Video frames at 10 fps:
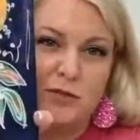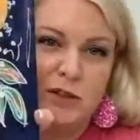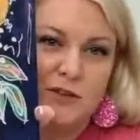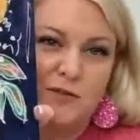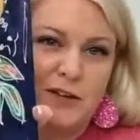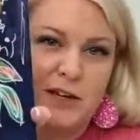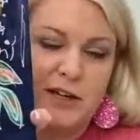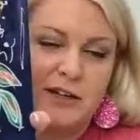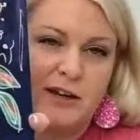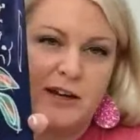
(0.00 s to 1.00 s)
really
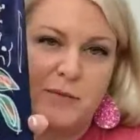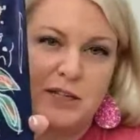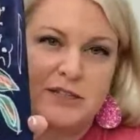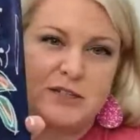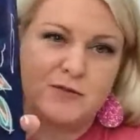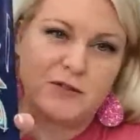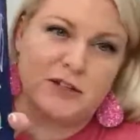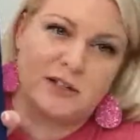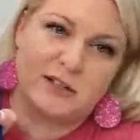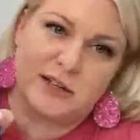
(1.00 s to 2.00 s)
fun. It's
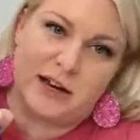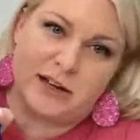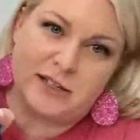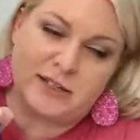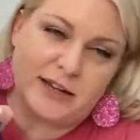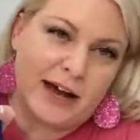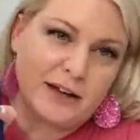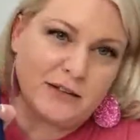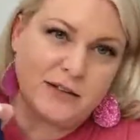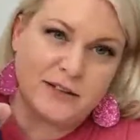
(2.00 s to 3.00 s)
different
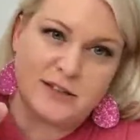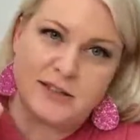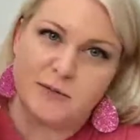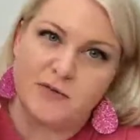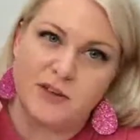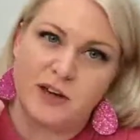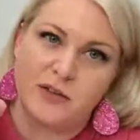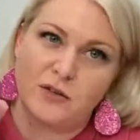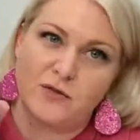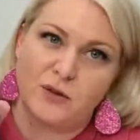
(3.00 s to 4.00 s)
style than some of the
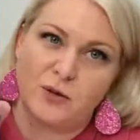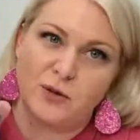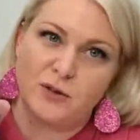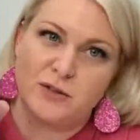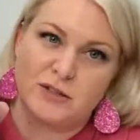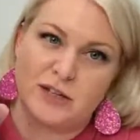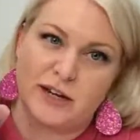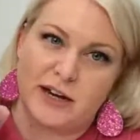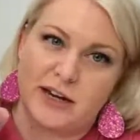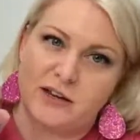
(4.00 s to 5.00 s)
other florals that
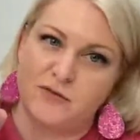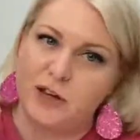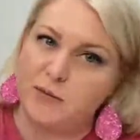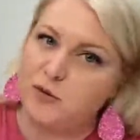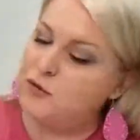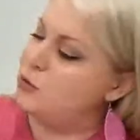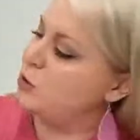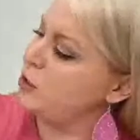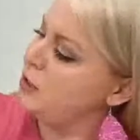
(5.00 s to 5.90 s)
I have done before.